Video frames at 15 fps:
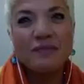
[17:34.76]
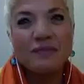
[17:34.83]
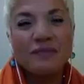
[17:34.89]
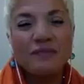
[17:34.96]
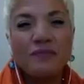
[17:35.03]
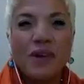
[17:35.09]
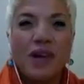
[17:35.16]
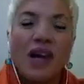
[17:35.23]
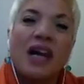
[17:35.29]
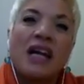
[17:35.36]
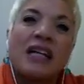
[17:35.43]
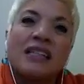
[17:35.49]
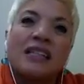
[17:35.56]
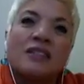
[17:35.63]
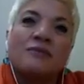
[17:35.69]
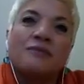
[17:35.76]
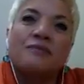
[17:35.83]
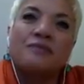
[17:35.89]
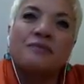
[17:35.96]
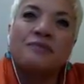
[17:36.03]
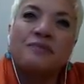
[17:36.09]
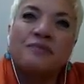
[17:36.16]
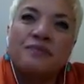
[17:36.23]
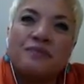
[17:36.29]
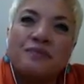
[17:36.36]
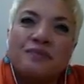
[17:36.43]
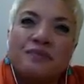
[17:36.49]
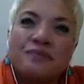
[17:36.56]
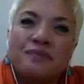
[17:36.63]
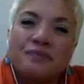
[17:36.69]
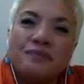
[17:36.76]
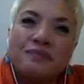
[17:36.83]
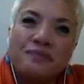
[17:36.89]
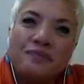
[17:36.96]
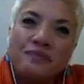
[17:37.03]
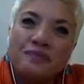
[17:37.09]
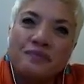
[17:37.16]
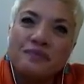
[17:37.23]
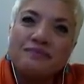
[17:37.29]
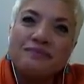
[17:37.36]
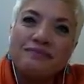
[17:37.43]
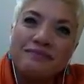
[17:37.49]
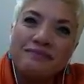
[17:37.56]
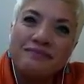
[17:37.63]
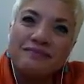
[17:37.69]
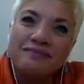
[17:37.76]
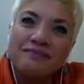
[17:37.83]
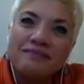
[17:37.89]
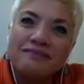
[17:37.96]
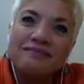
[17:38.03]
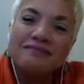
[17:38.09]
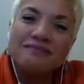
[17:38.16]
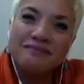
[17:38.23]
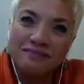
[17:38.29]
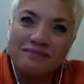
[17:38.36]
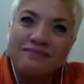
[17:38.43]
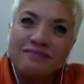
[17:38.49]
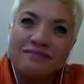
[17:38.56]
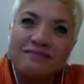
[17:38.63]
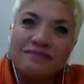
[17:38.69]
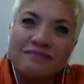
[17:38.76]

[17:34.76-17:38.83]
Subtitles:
The person shown says nothing.